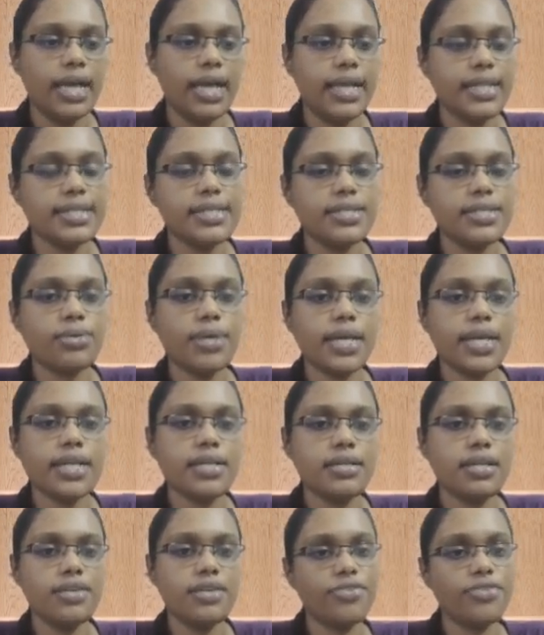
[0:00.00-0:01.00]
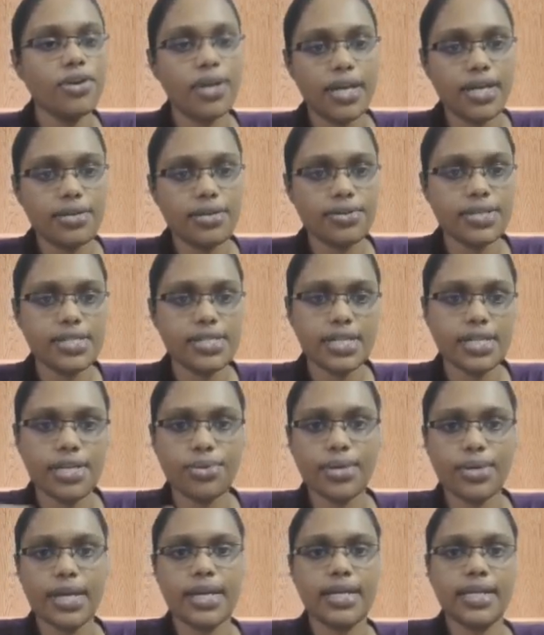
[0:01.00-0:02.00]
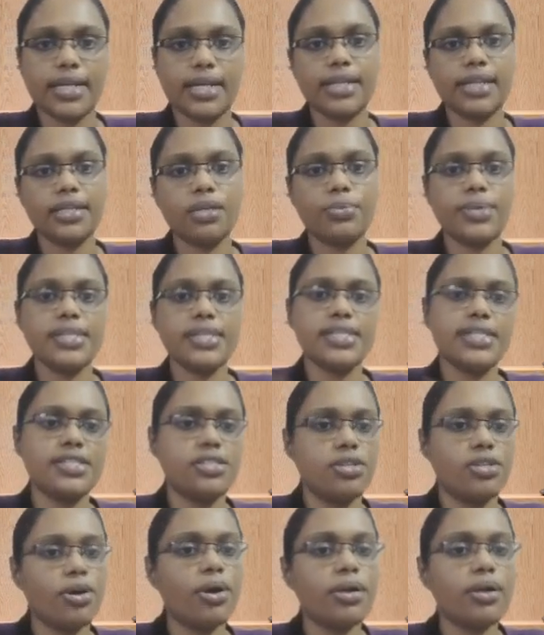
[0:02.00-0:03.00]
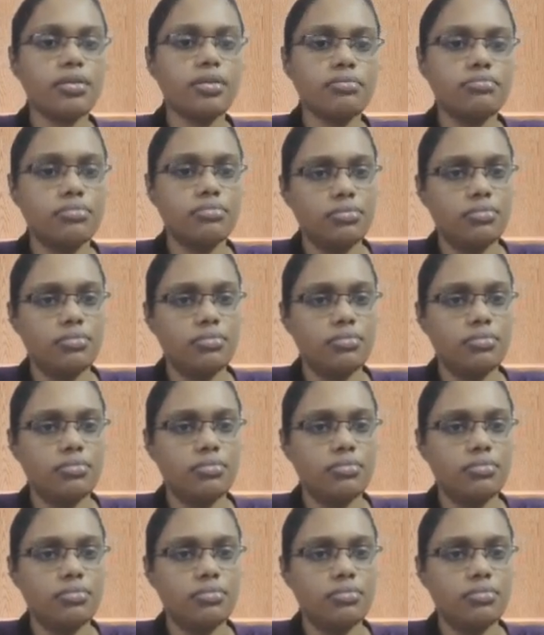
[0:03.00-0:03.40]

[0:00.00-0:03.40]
Else you can, if you are interested, you can tell, otherwise it's not